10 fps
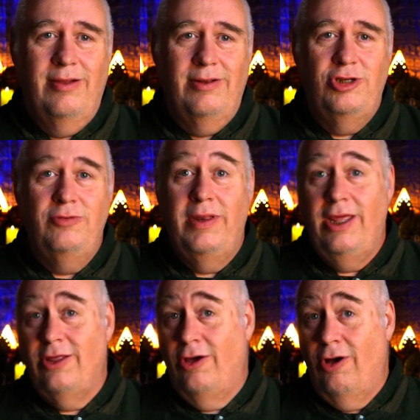too many
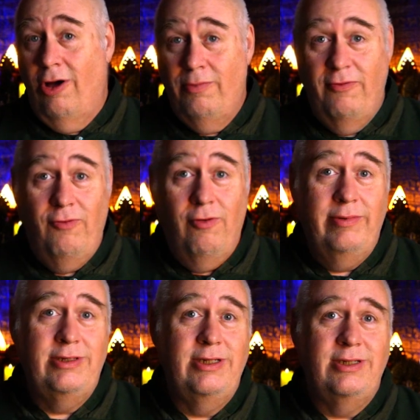of the gong
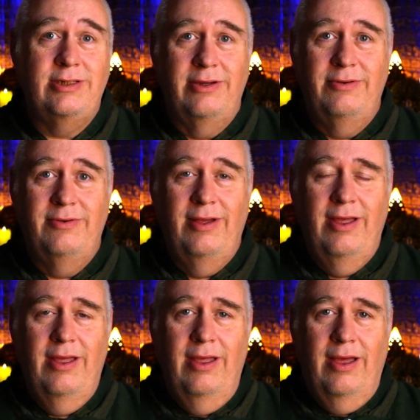performances. So
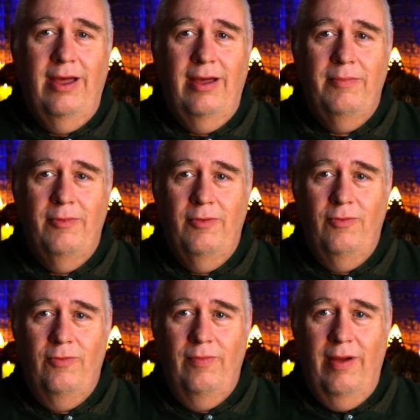
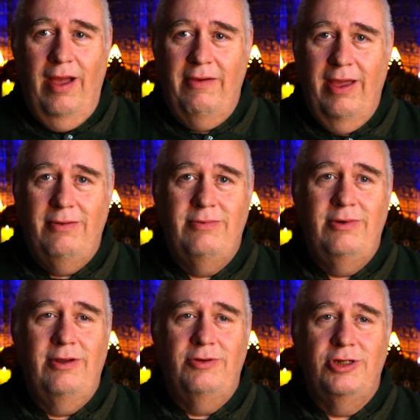I've had
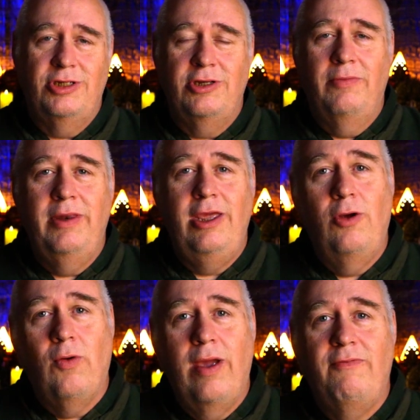just so many
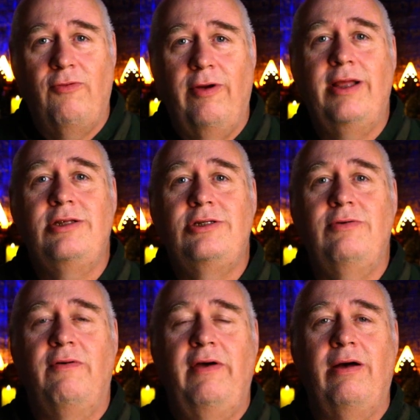great friends who
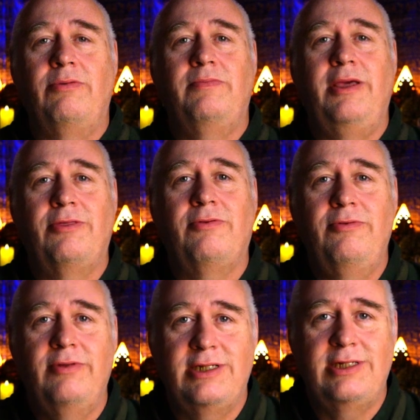have helped me through
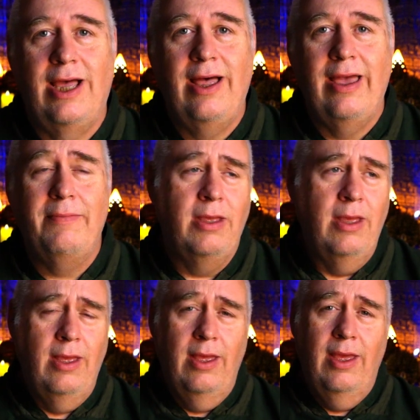this time.
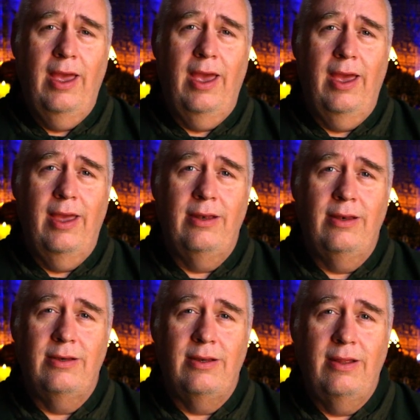
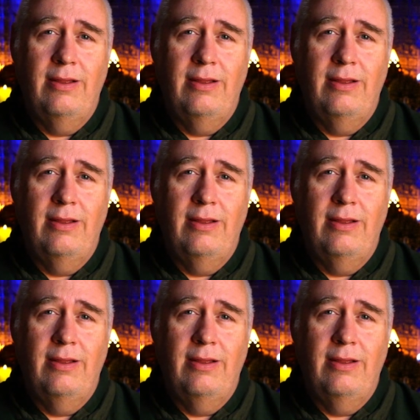And